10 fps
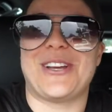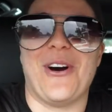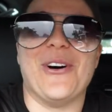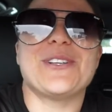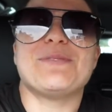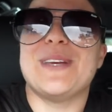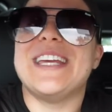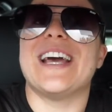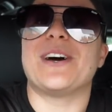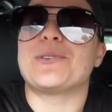calls
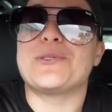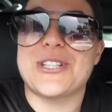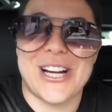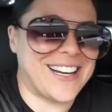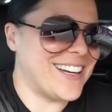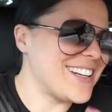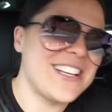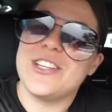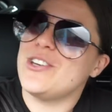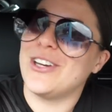me Yerusha. I
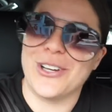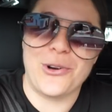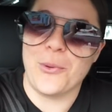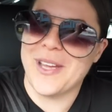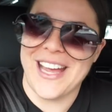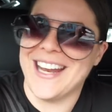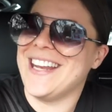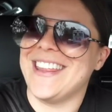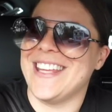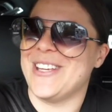guess you can call me
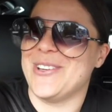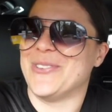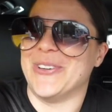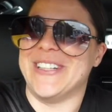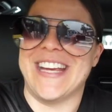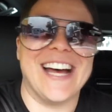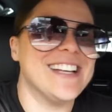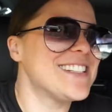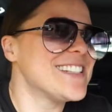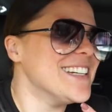anything you want,
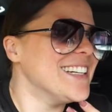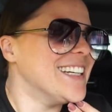yes?